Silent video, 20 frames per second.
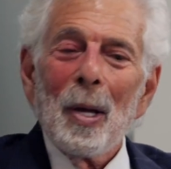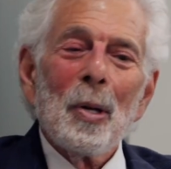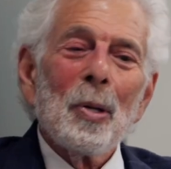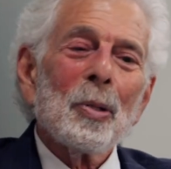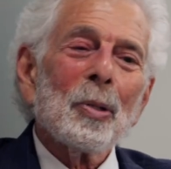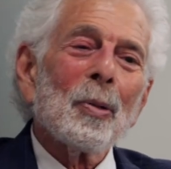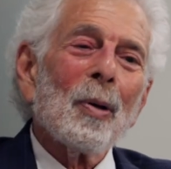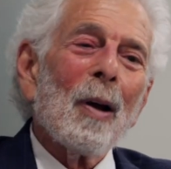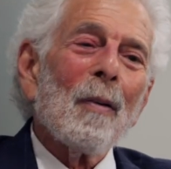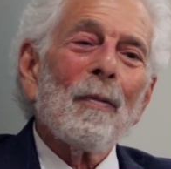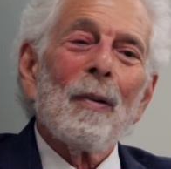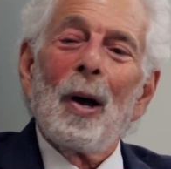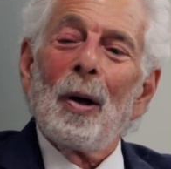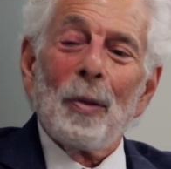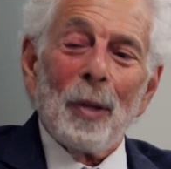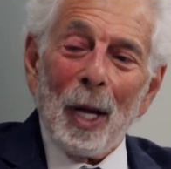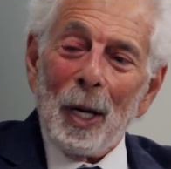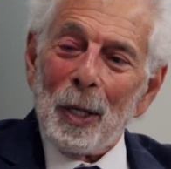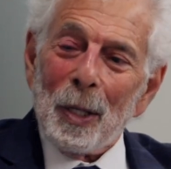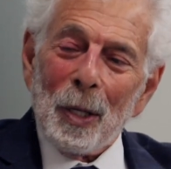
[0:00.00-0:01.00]
So I
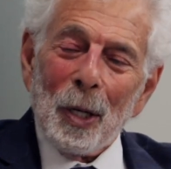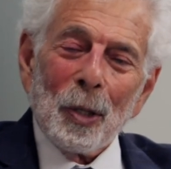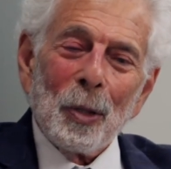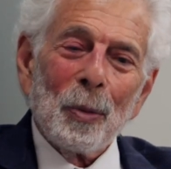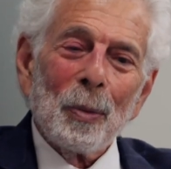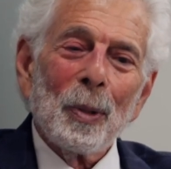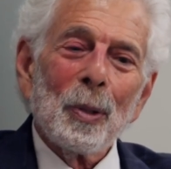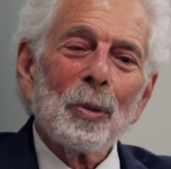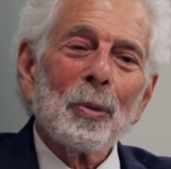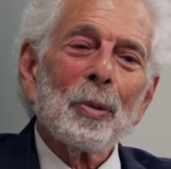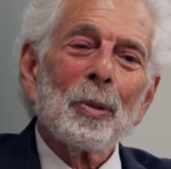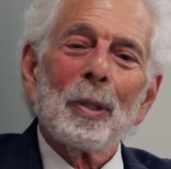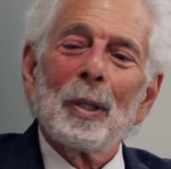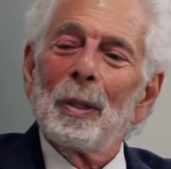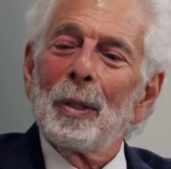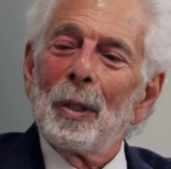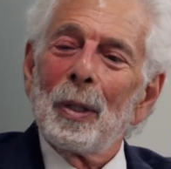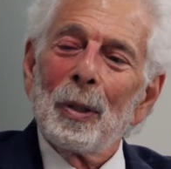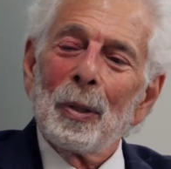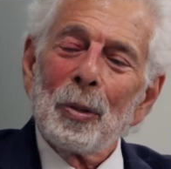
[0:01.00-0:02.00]
found that another interesting
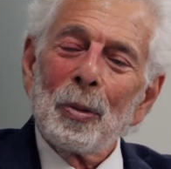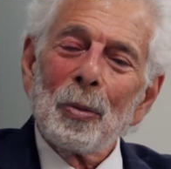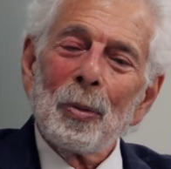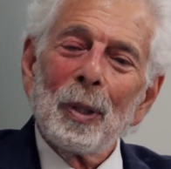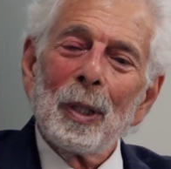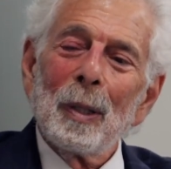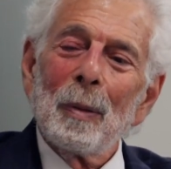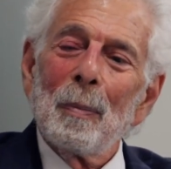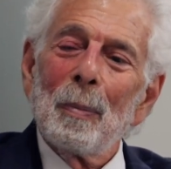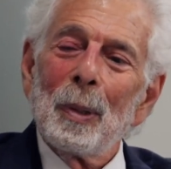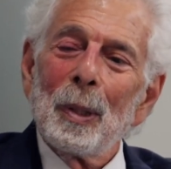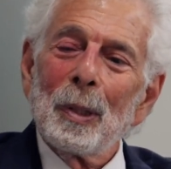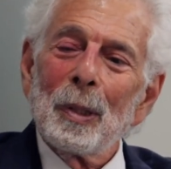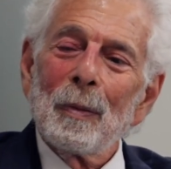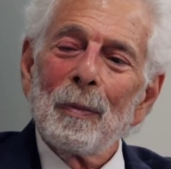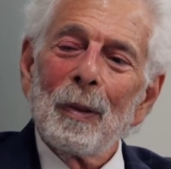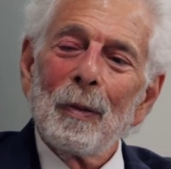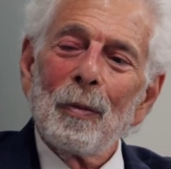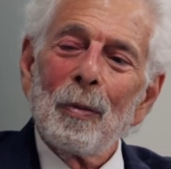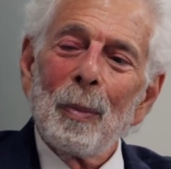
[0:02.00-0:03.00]
little intriguing piece
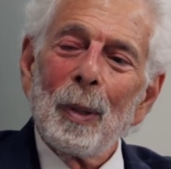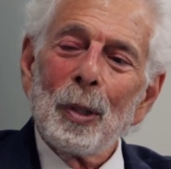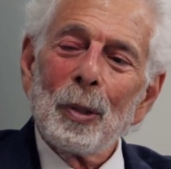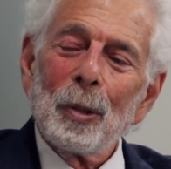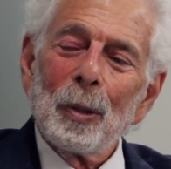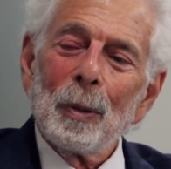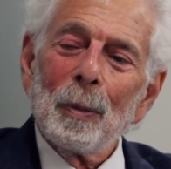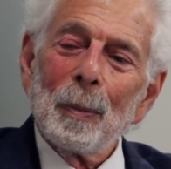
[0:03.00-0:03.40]
of information.